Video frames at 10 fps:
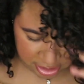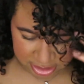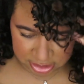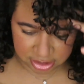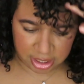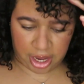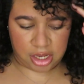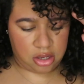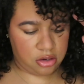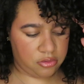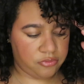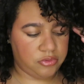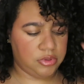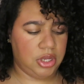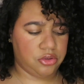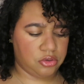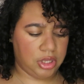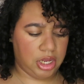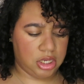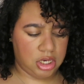because I could have either
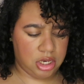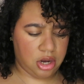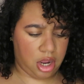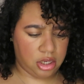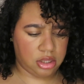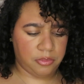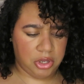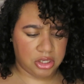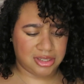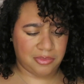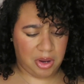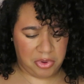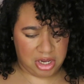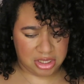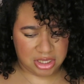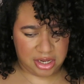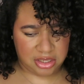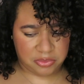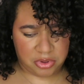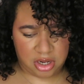like not get the blush and maybe get a setting
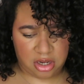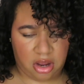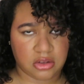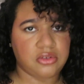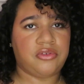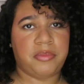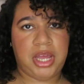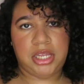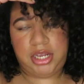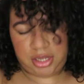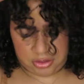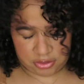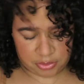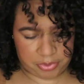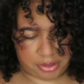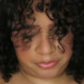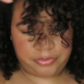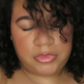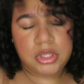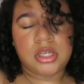spray also from LA Colors, but
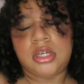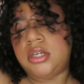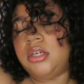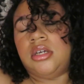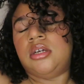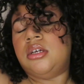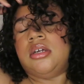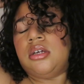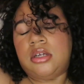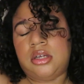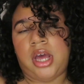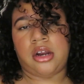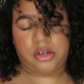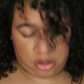I don't